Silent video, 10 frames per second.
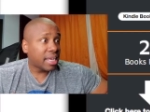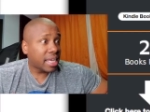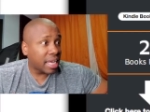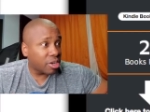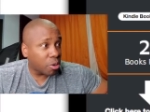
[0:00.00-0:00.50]

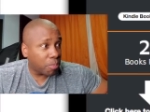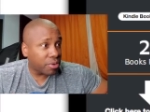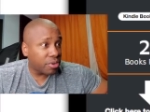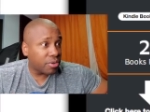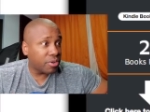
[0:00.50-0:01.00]

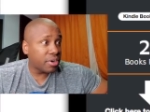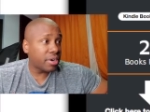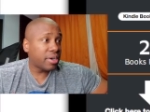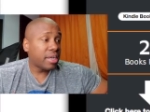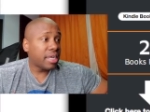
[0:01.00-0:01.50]

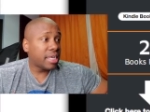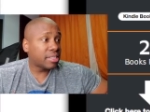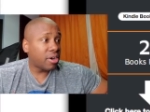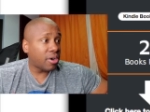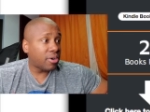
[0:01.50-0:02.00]
Kindlepreneur is
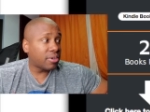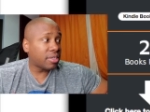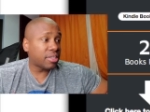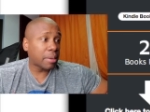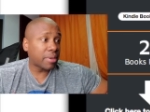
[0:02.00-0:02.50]
called.
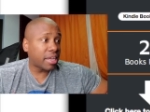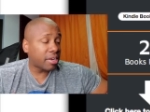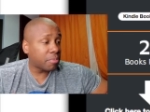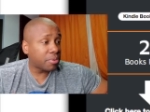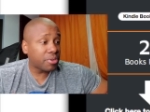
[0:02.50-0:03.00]
You type in
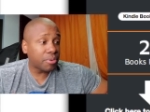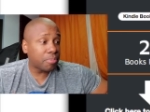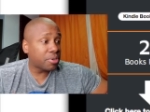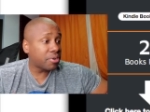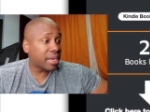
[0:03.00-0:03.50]

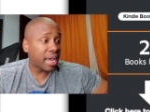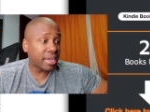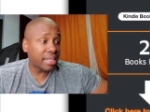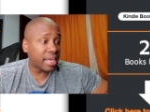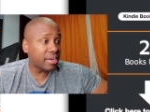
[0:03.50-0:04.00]
Kindlepreneur
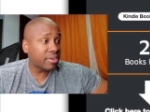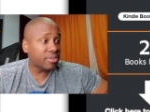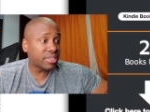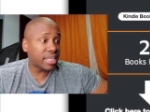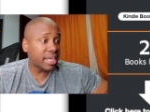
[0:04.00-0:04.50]
calculator, you'll
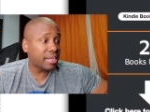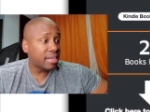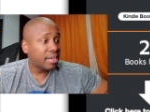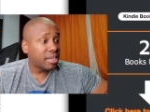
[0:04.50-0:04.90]
see it.